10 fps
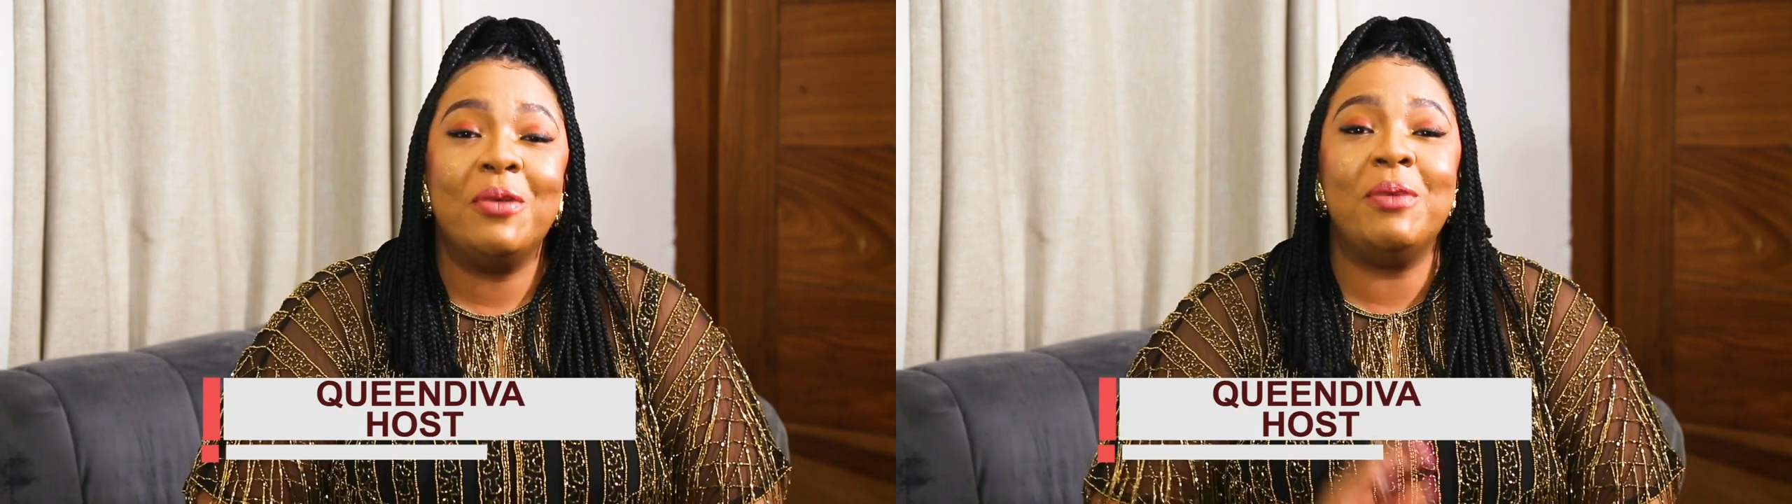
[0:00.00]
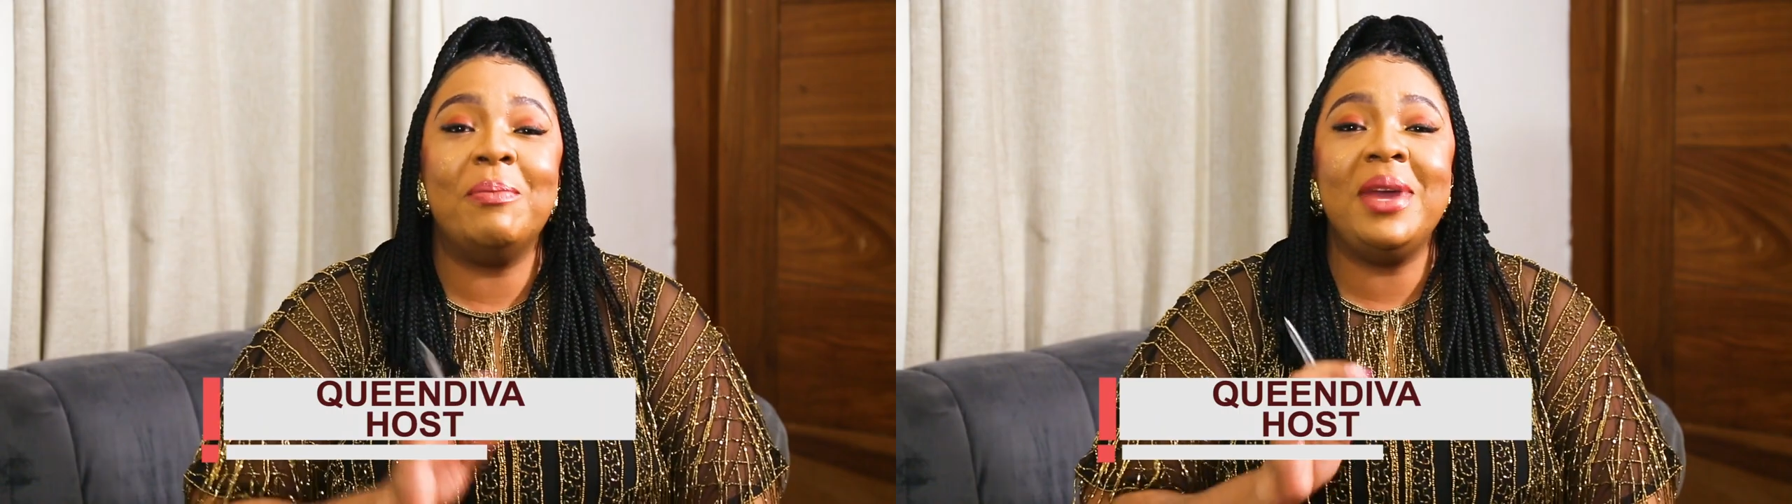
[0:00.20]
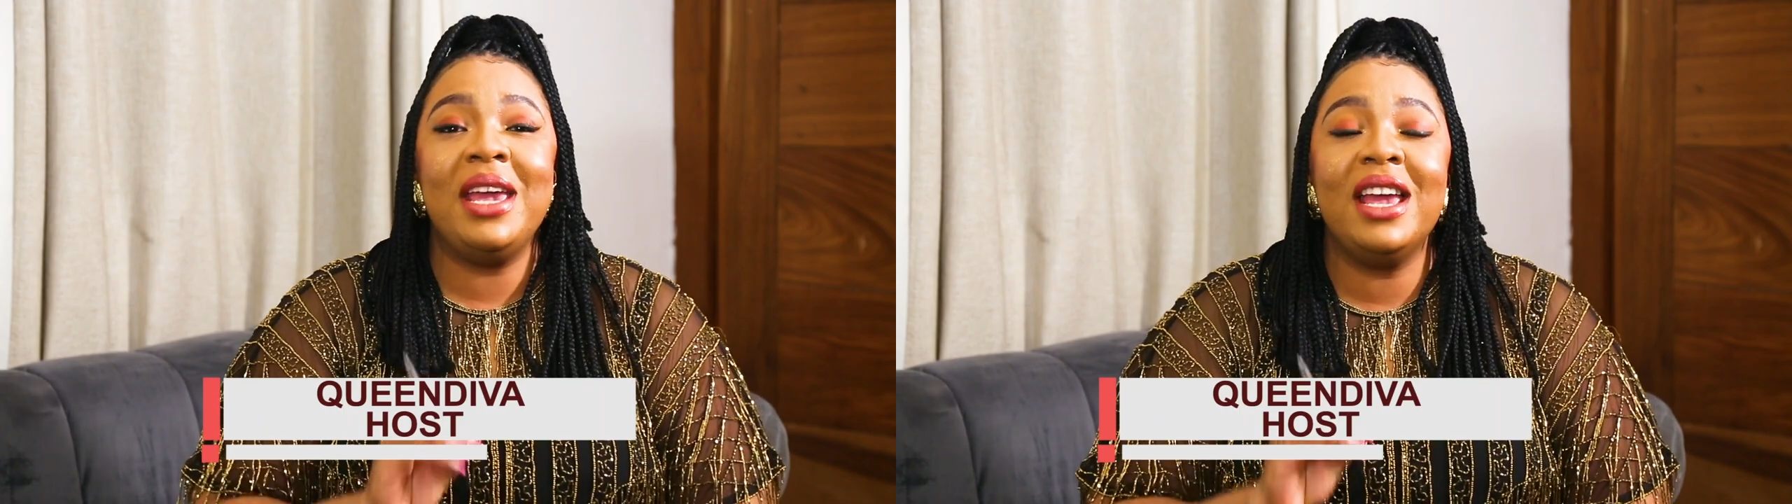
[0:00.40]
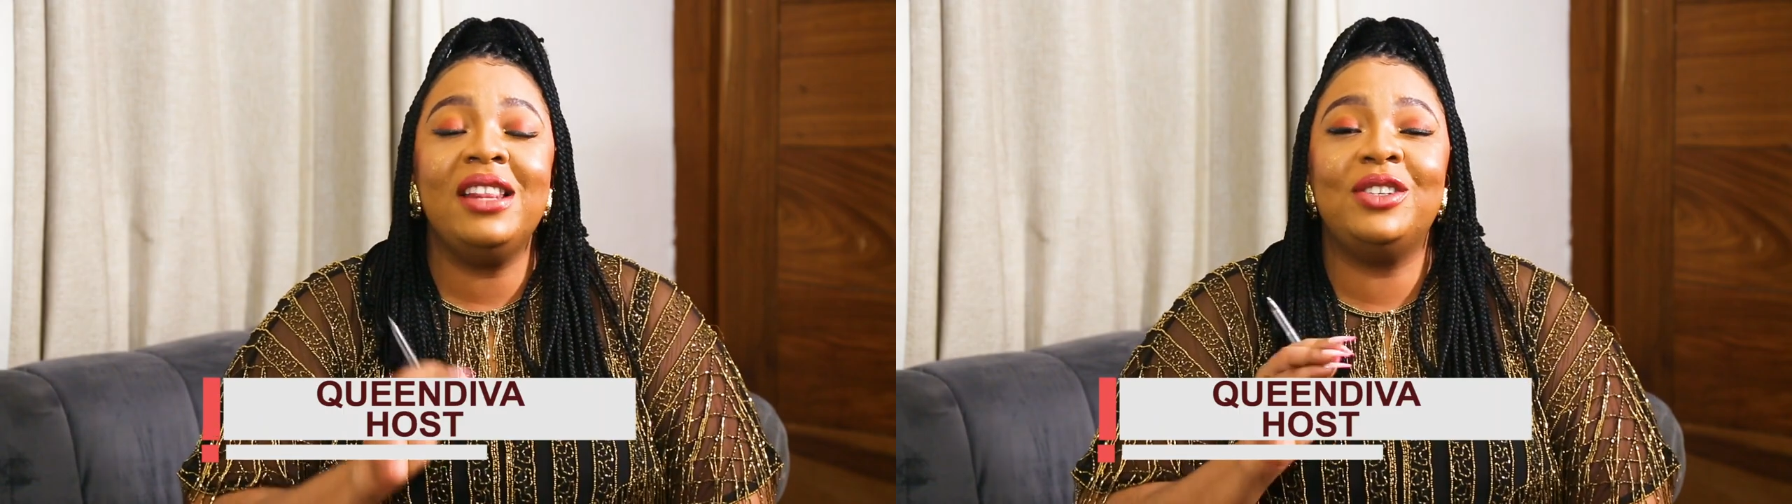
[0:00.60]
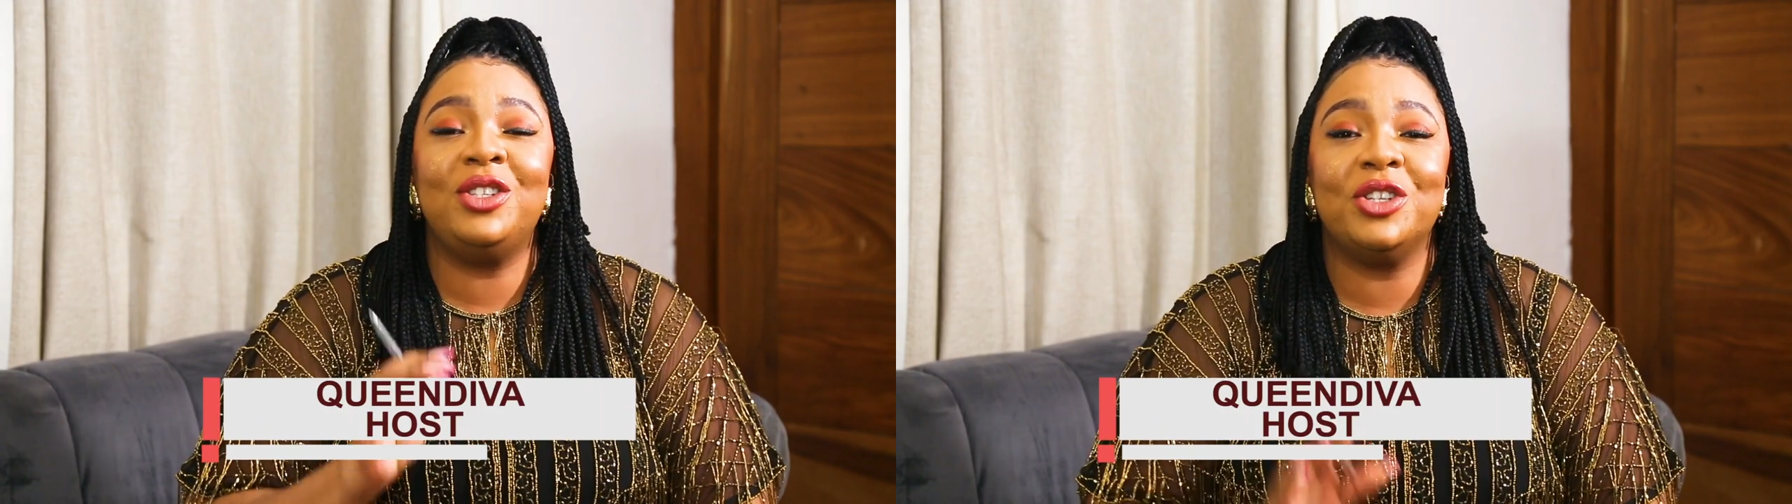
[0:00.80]
With me
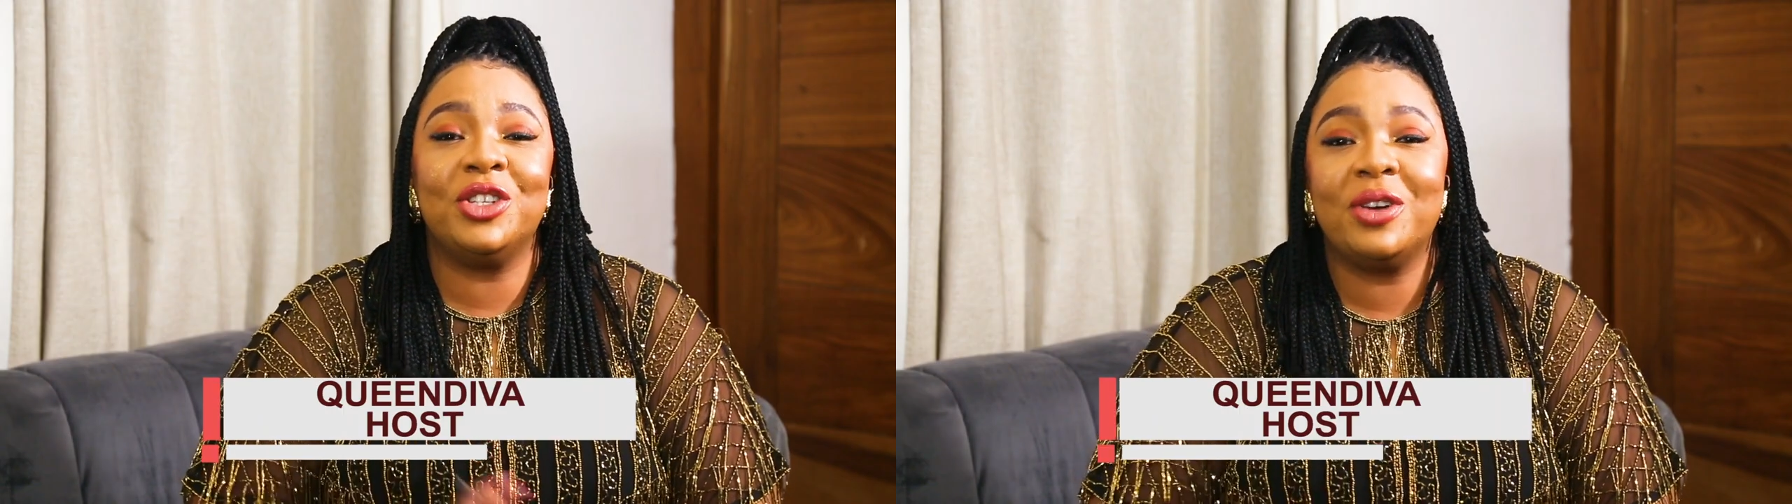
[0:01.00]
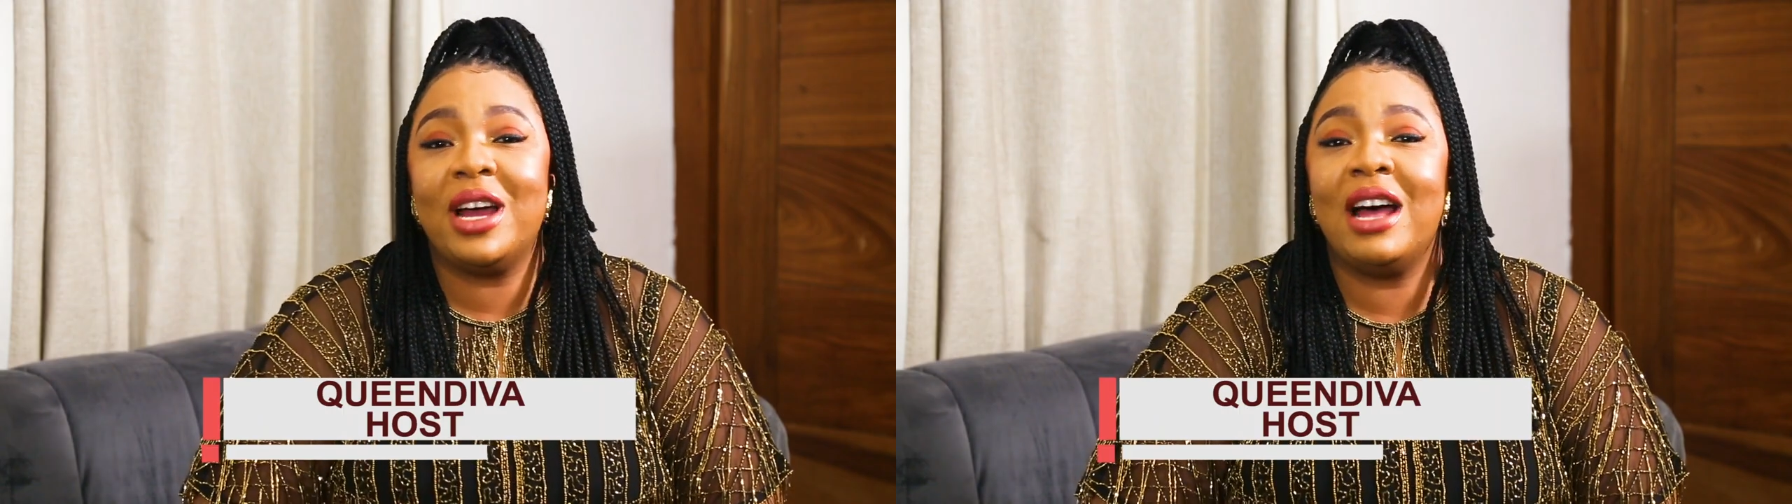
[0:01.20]
in the studio,